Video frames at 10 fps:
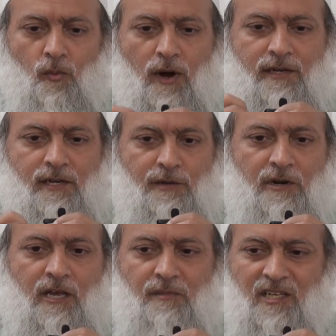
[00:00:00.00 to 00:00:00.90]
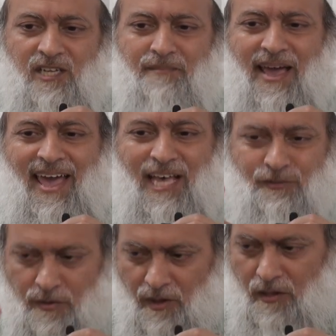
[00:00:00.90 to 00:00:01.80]
What did Ibrahim al-Islam
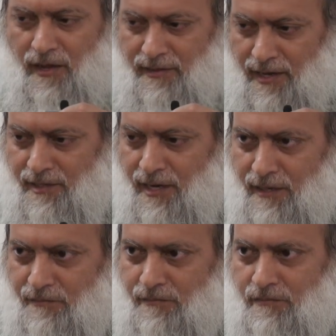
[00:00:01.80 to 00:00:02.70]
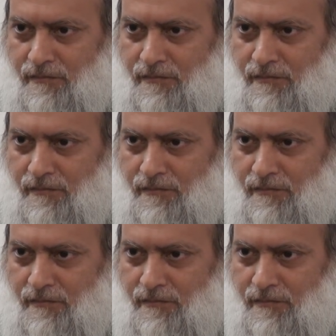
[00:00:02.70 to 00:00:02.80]
ask from Allah at that time?